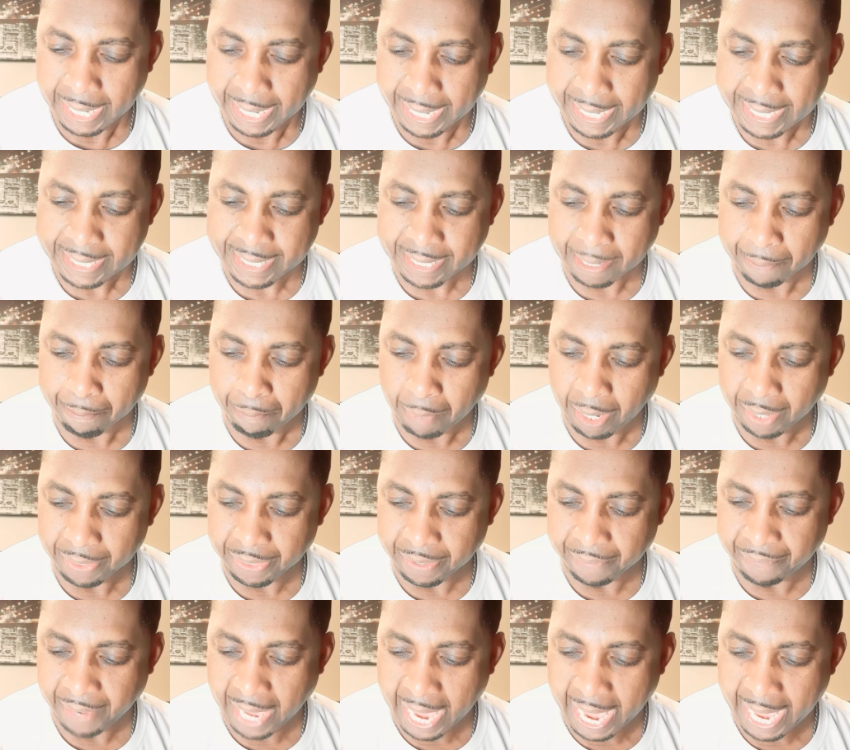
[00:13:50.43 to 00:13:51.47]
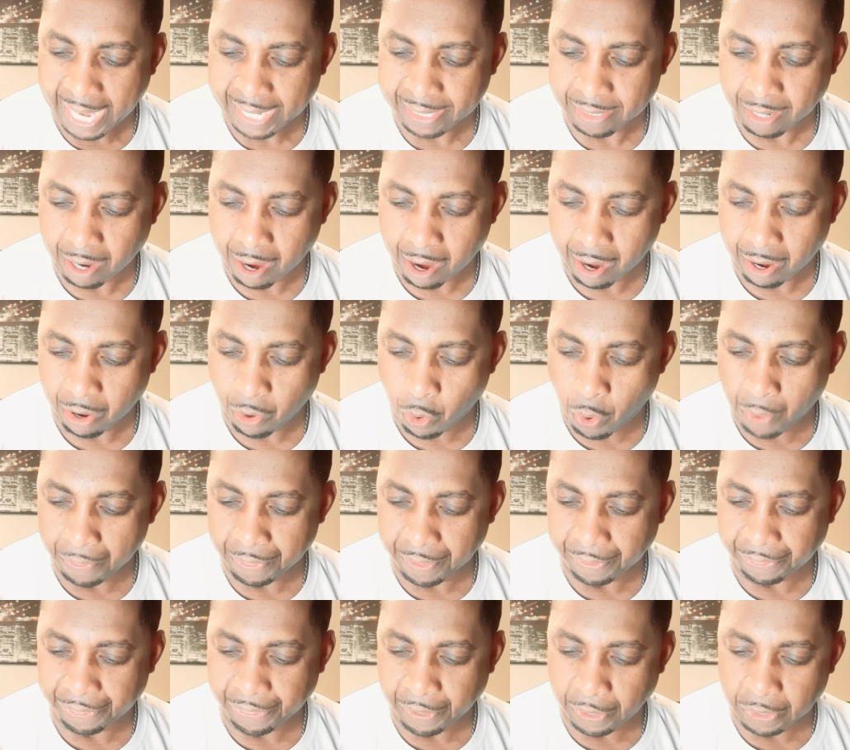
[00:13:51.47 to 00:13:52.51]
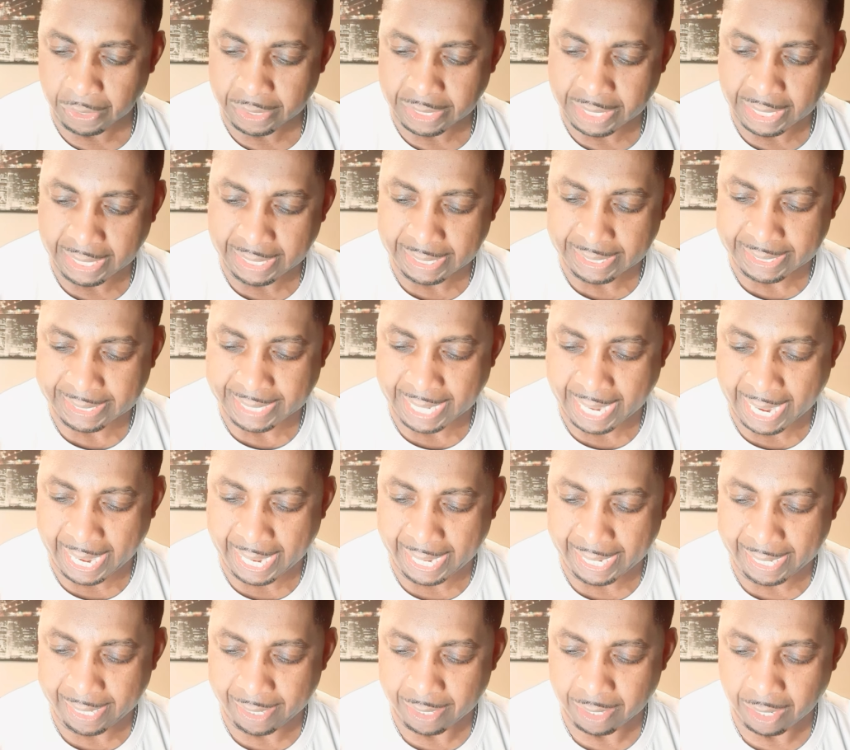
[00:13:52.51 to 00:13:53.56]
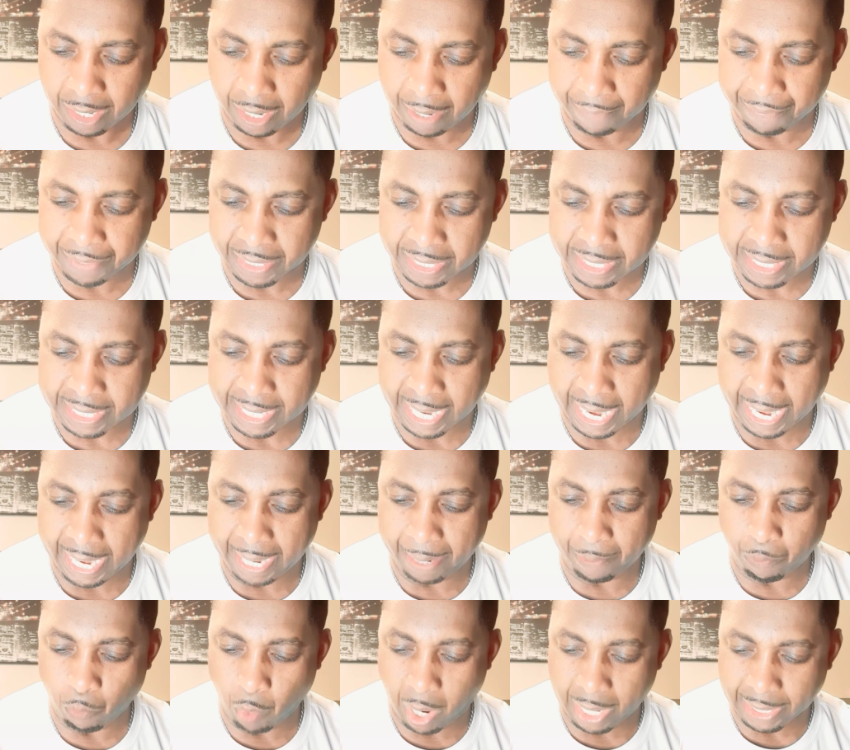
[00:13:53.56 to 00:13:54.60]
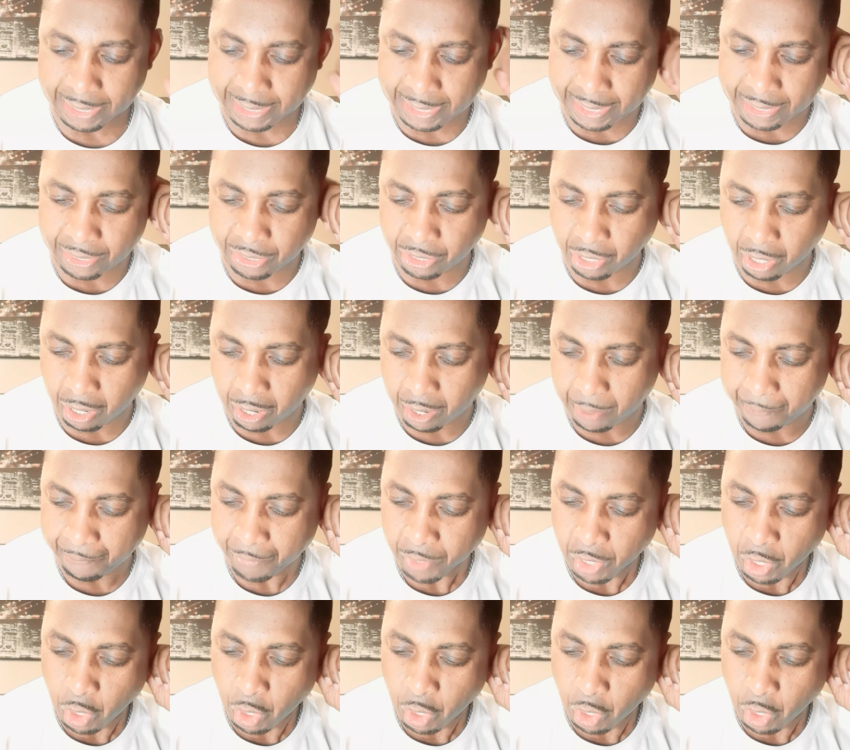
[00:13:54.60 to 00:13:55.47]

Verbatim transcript: is the month of Adar on the 13th day of the same. Watch this, y'all.